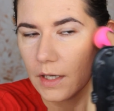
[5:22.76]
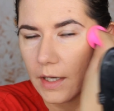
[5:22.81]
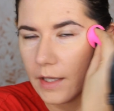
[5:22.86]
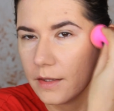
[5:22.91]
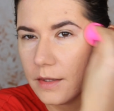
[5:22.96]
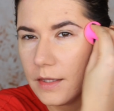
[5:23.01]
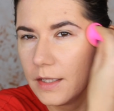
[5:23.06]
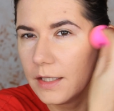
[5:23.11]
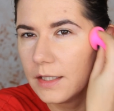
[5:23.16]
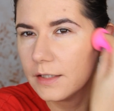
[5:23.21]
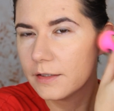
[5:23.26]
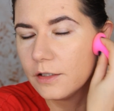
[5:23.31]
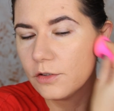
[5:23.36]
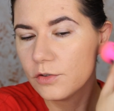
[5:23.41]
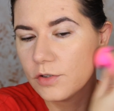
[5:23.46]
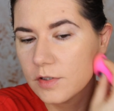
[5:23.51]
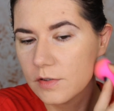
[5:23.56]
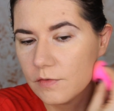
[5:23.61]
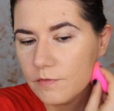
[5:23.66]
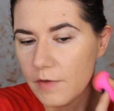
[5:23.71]
I think it
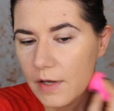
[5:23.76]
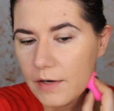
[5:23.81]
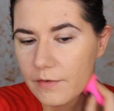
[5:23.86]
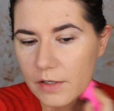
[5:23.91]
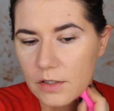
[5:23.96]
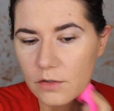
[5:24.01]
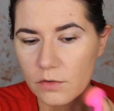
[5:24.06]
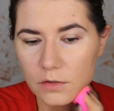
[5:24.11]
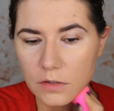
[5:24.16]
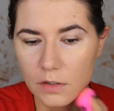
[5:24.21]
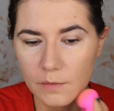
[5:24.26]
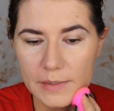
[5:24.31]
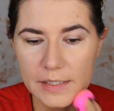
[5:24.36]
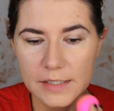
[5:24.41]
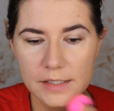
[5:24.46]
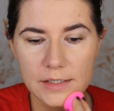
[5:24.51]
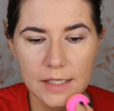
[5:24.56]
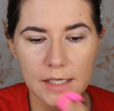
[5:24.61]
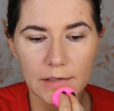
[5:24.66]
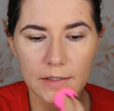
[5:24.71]
looks very good on my
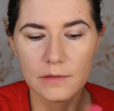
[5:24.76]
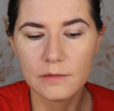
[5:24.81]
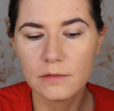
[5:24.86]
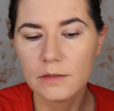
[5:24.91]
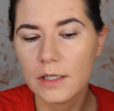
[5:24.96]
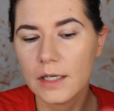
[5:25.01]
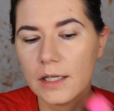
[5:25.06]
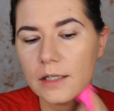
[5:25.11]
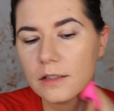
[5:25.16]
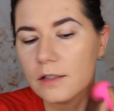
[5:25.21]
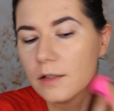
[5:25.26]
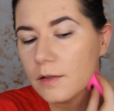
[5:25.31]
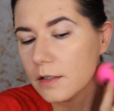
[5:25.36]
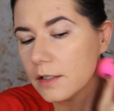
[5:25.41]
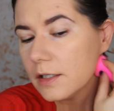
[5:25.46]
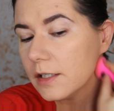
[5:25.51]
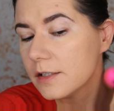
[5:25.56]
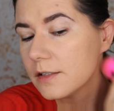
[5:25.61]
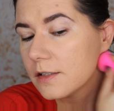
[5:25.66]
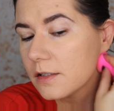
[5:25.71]
skin and uh,
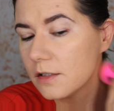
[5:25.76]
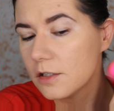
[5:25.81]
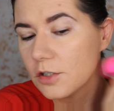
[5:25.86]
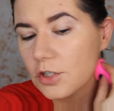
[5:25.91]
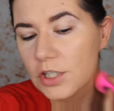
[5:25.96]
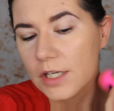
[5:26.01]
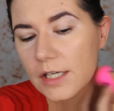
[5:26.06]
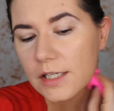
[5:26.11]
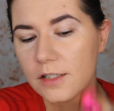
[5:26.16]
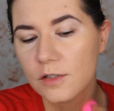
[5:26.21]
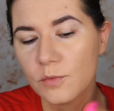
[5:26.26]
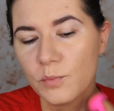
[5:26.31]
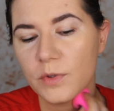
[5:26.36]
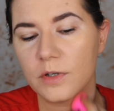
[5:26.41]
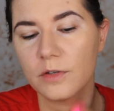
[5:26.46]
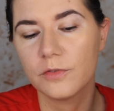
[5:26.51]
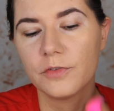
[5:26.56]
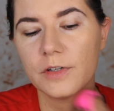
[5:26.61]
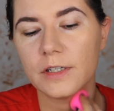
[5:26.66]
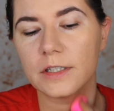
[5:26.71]
it's the shade is
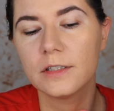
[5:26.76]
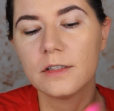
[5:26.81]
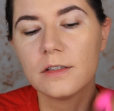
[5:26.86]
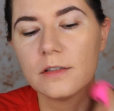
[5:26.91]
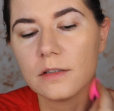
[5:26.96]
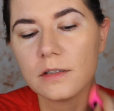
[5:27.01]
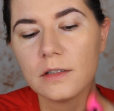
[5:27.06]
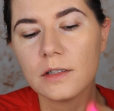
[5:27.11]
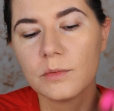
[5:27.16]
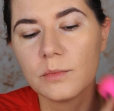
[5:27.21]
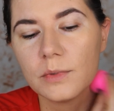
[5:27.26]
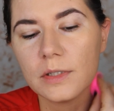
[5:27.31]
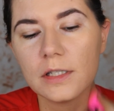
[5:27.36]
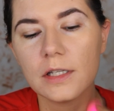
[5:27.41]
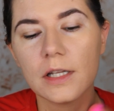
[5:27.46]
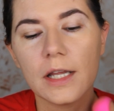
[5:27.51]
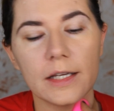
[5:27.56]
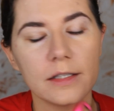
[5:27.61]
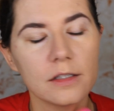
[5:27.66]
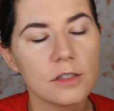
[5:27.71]
perfect. I really
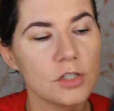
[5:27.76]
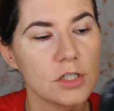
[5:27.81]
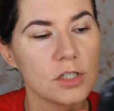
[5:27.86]
like the